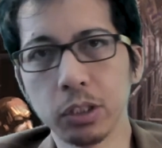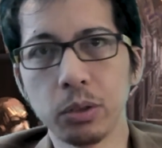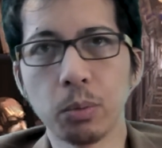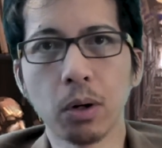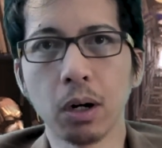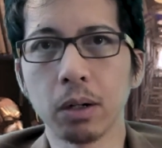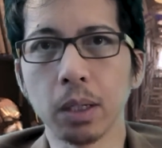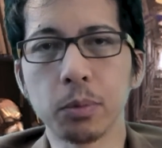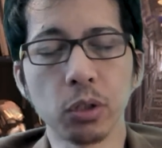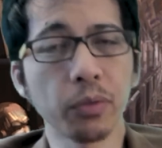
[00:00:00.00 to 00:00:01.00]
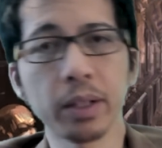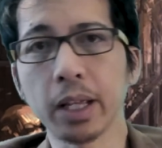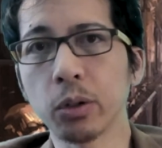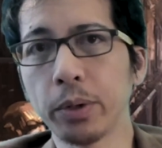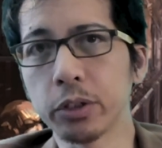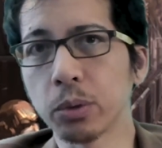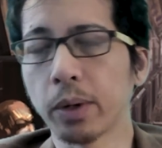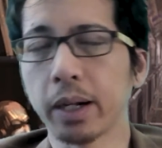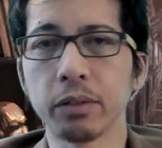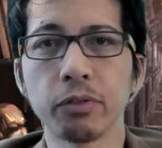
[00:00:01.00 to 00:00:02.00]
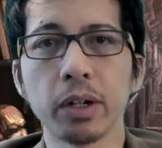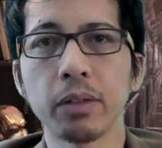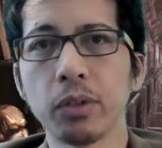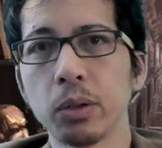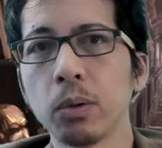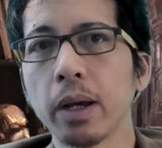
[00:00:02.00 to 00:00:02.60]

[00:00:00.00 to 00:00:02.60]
you are observing that creature right in front of you,